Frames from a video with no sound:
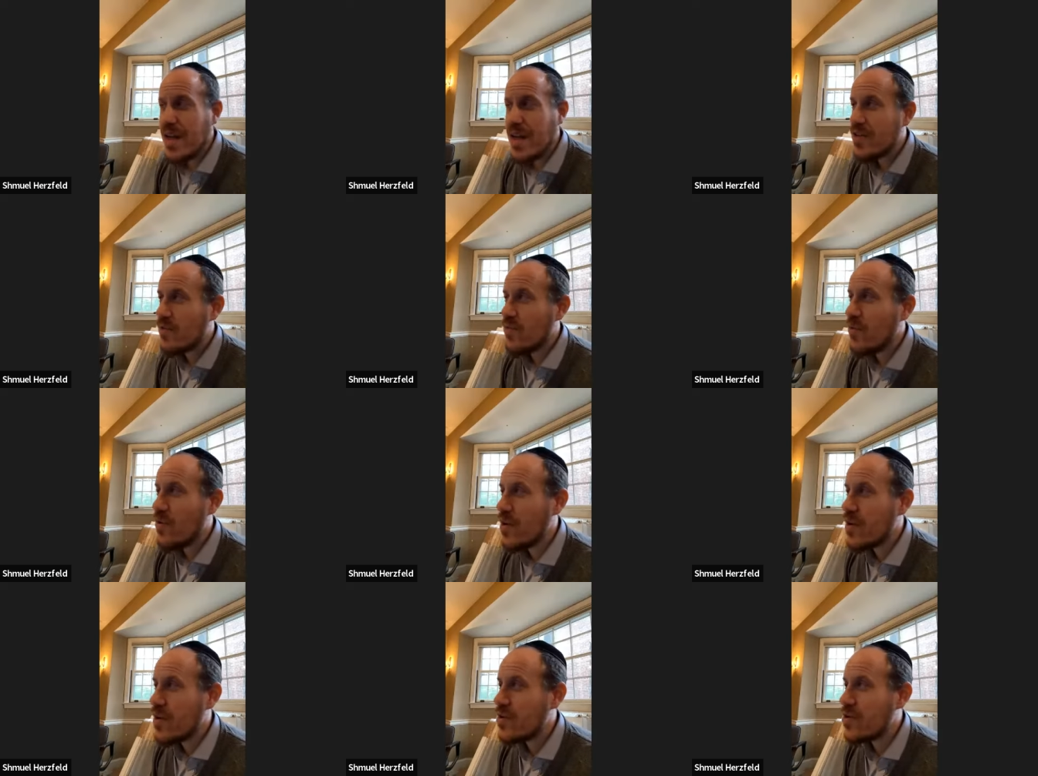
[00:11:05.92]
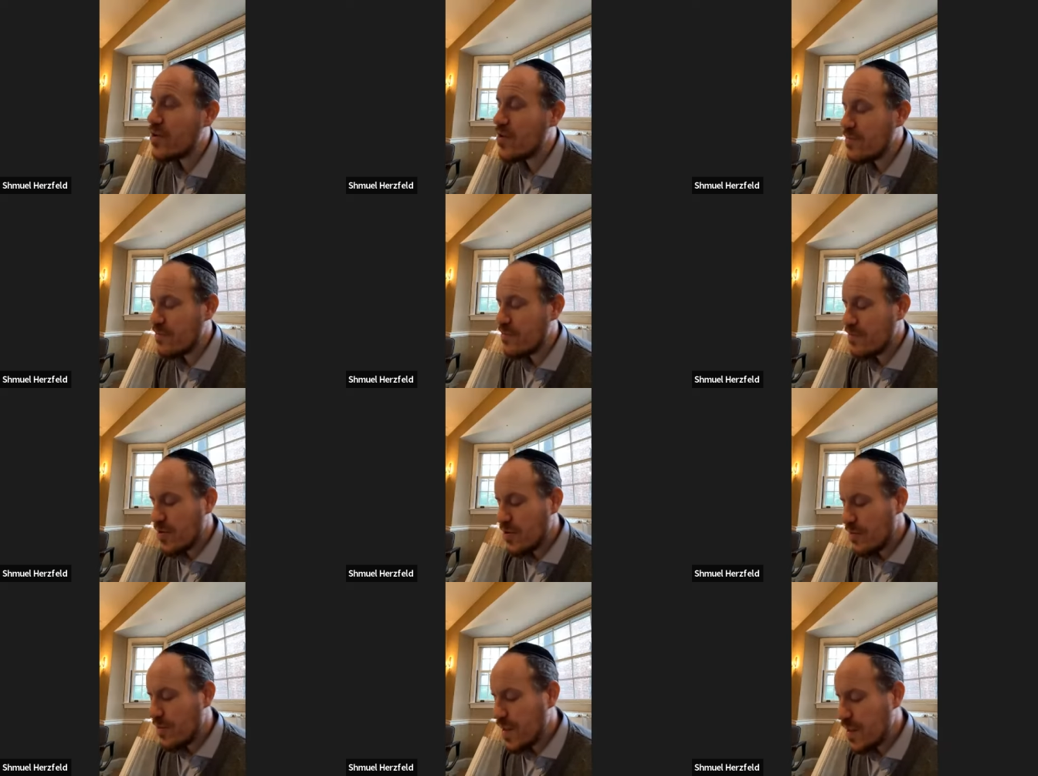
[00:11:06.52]
to water your
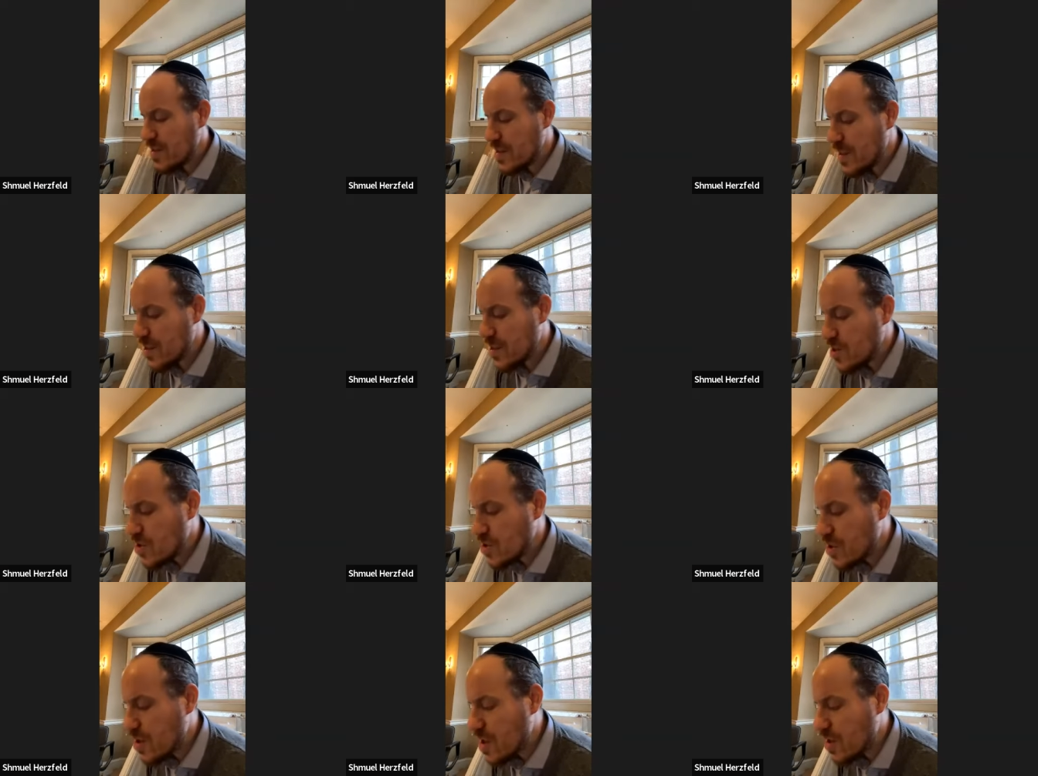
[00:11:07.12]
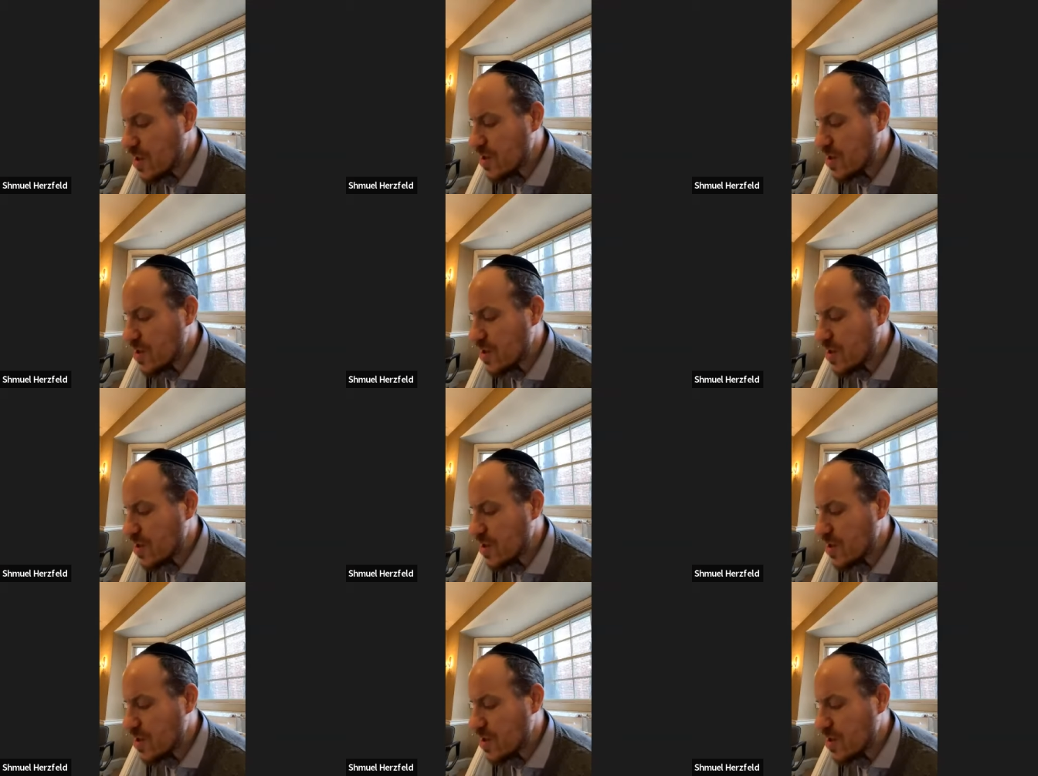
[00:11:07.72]
your base hashlocha